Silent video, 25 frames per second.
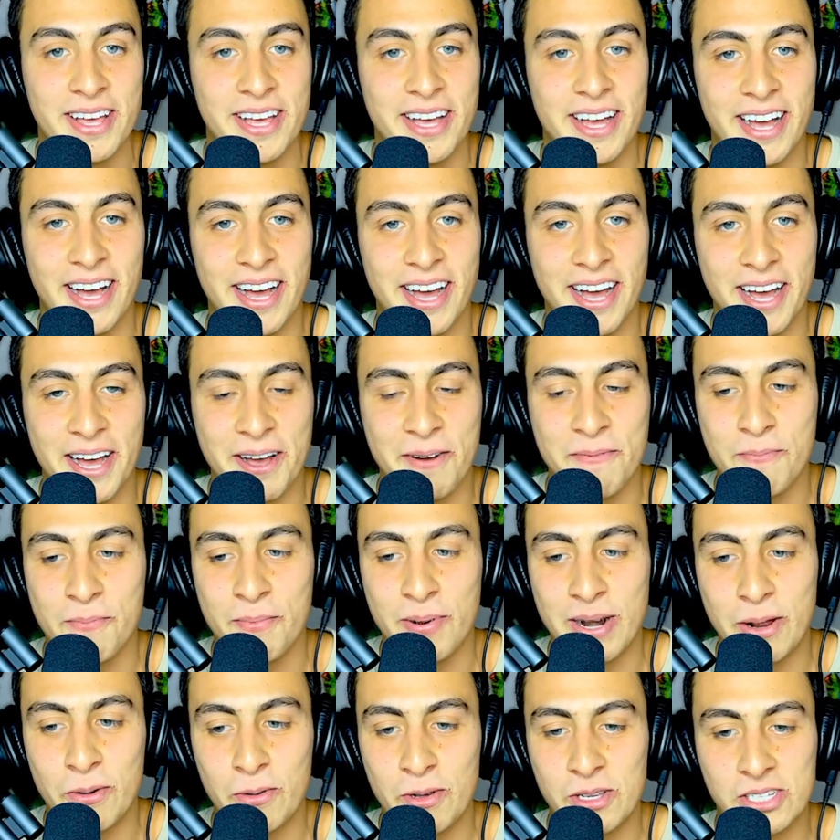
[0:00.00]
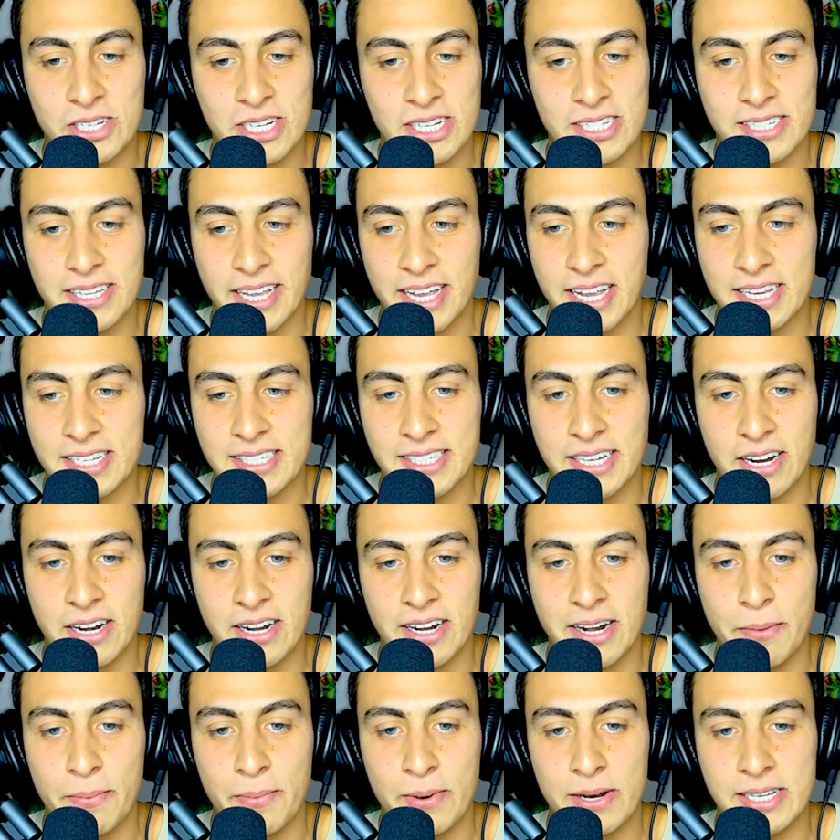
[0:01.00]
um, but it was just like a
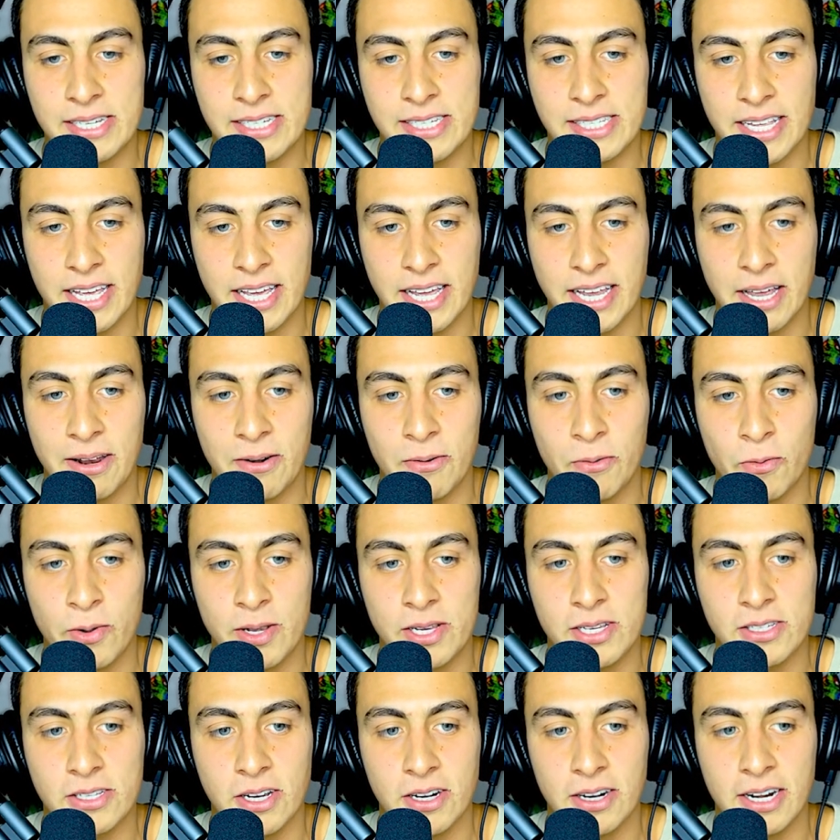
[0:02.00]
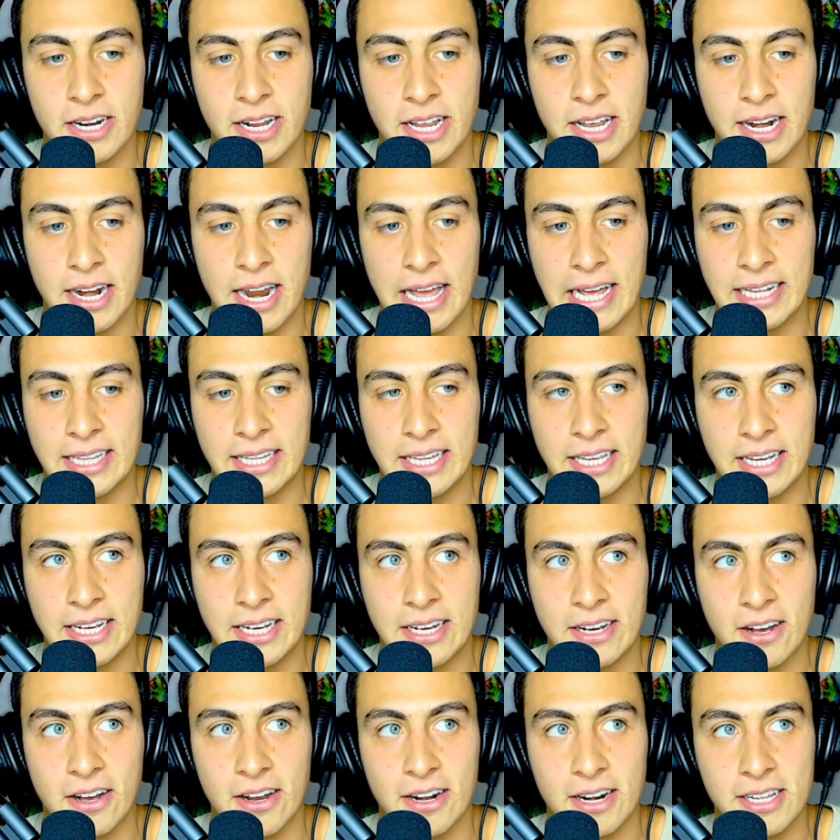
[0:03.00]
serendipitous thing, and we started
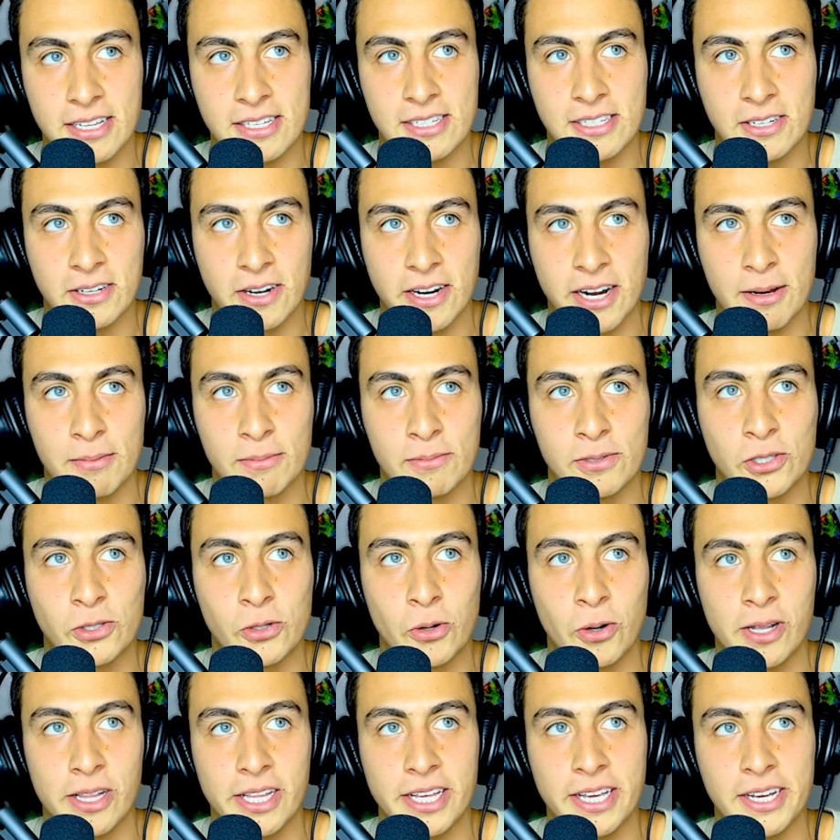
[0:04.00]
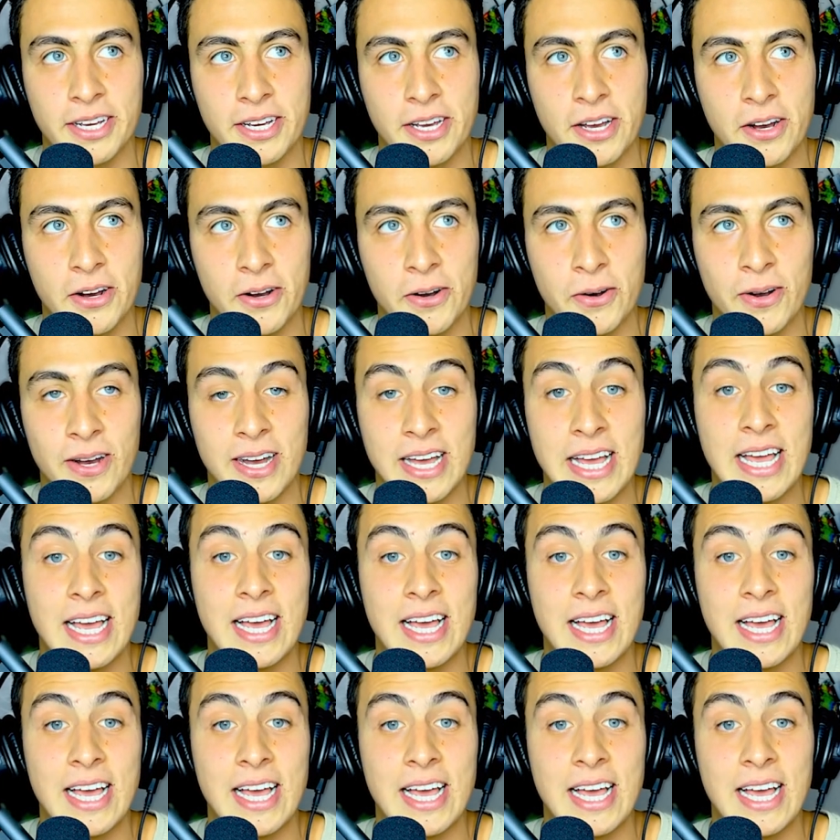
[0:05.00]
connecting on Instagram shortly ago.